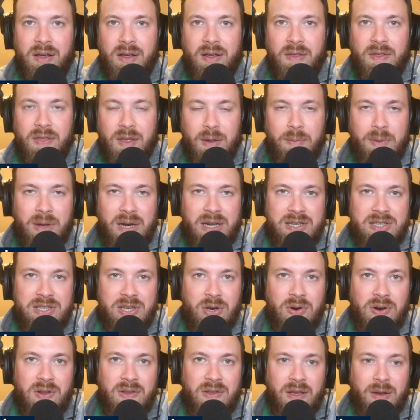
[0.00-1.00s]
than
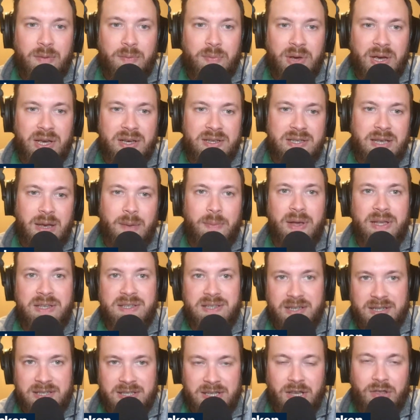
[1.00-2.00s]
Minnesota did because they made
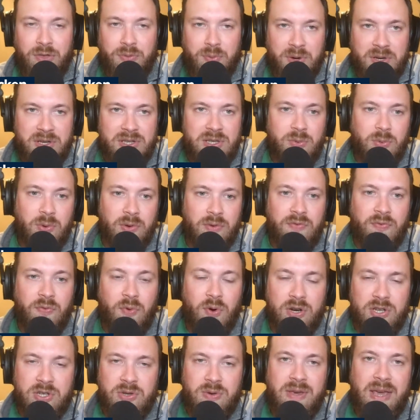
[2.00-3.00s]
16 threes, the Wolves
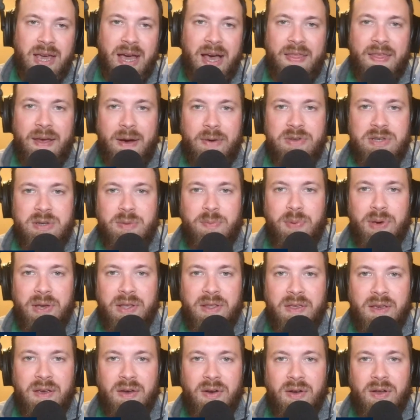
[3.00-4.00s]
four. So yeah, that was a
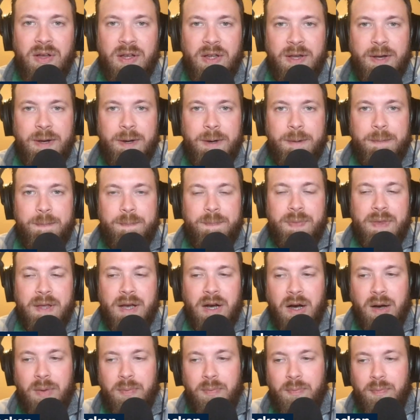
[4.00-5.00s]
big deal.
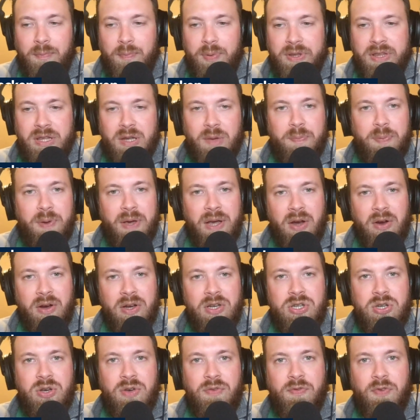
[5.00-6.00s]
But the bigger
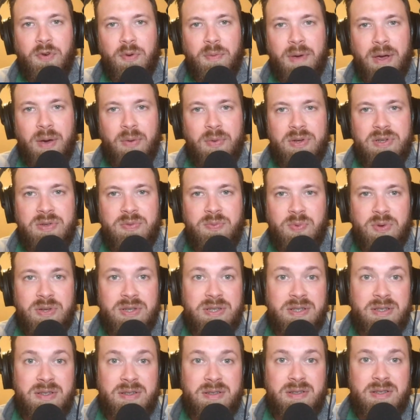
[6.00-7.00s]
issue for me
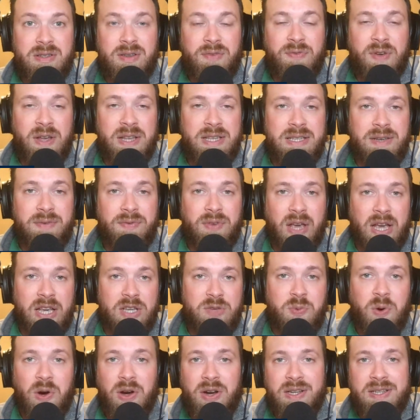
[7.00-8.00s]
was defensively,
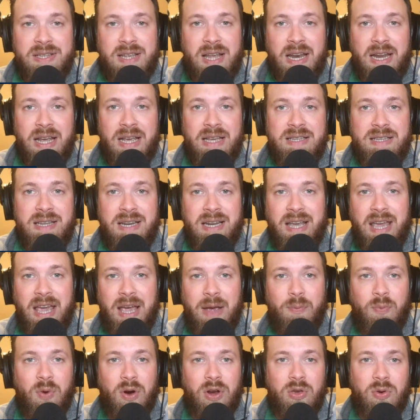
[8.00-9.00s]
as weird as that is in a
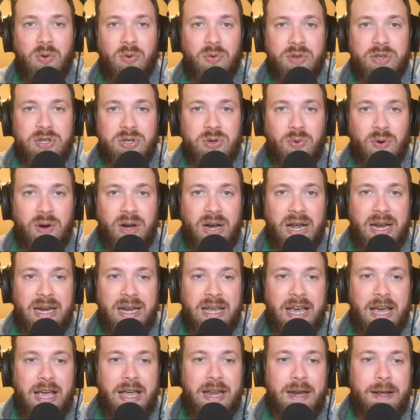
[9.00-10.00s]
game where you only scored
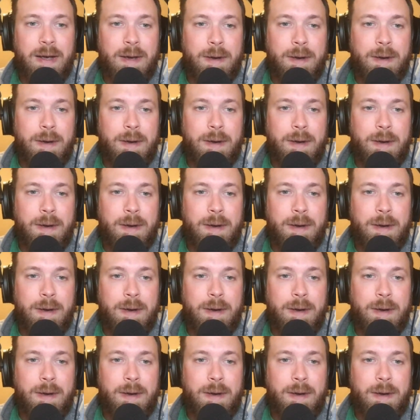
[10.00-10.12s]
98,